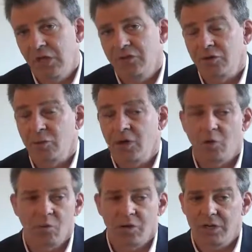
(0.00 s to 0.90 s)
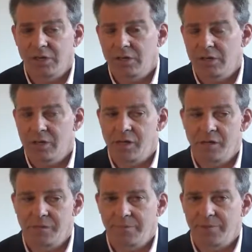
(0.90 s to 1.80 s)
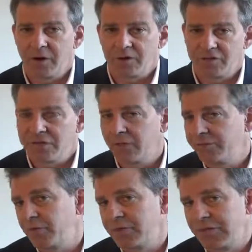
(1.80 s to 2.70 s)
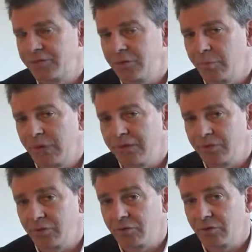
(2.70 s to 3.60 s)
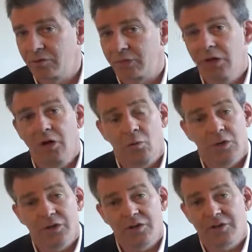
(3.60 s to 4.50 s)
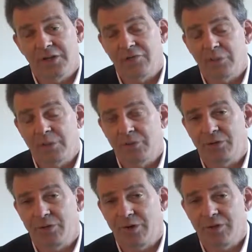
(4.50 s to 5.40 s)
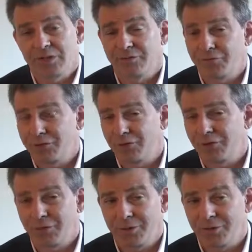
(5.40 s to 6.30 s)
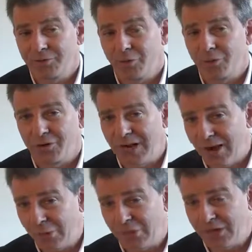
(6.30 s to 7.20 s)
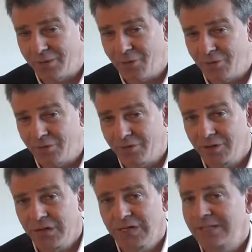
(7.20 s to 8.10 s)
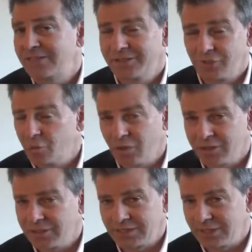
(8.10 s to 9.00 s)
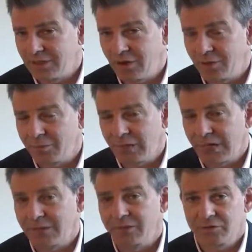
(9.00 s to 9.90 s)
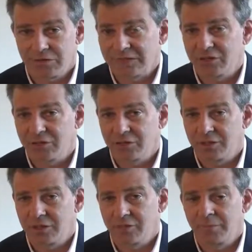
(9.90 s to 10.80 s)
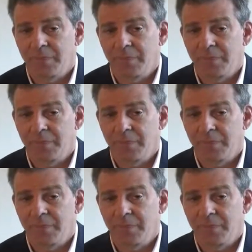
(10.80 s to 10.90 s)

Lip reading: So we don't want your cell phone next to your bed turned on. One good thing for people to know is if you turn your phone on airplane mode, it still works as an alarm clock. So that's good to know.